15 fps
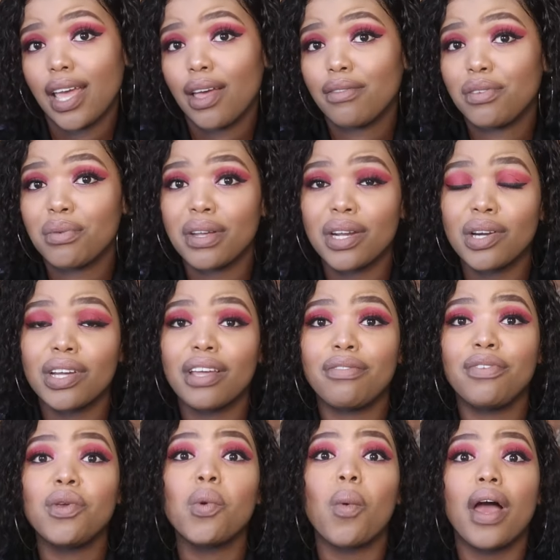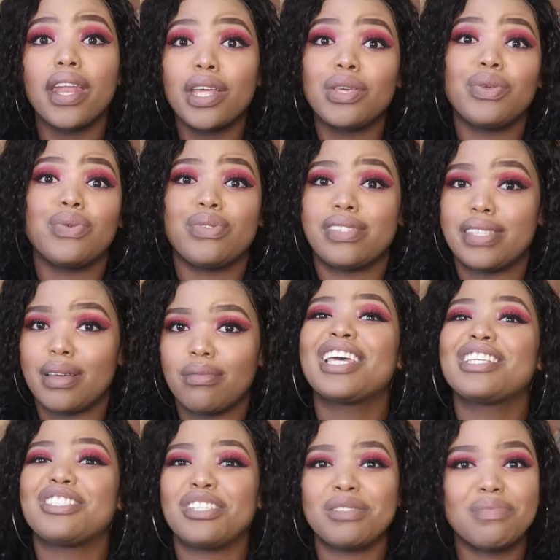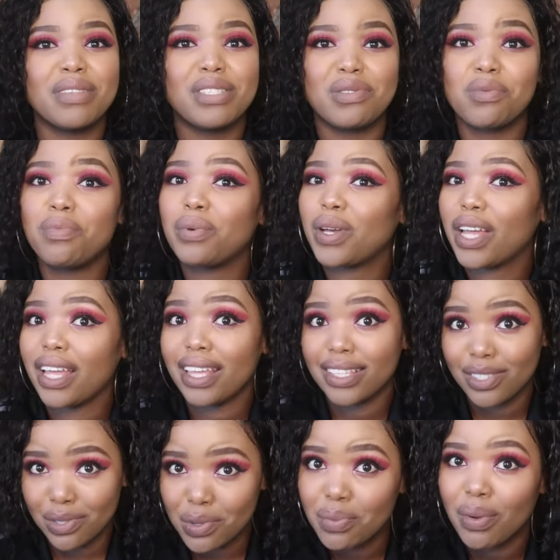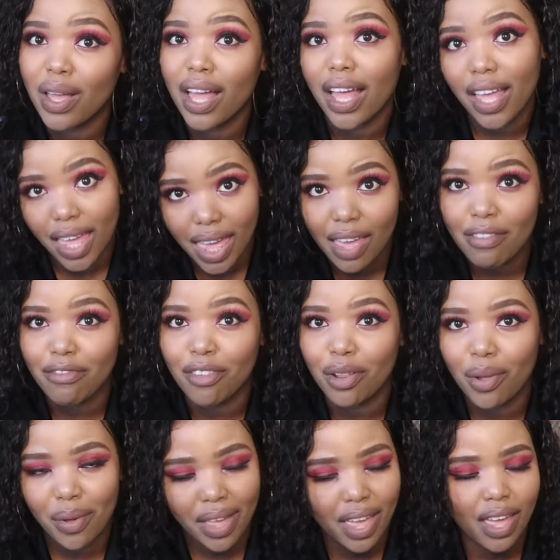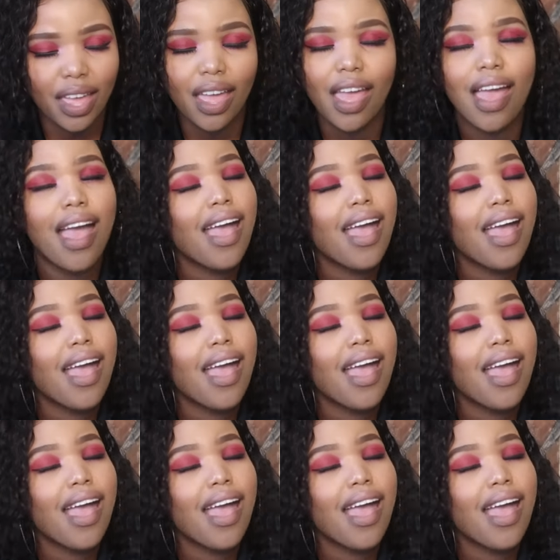if you wanna use them, just be super, super careful, okay?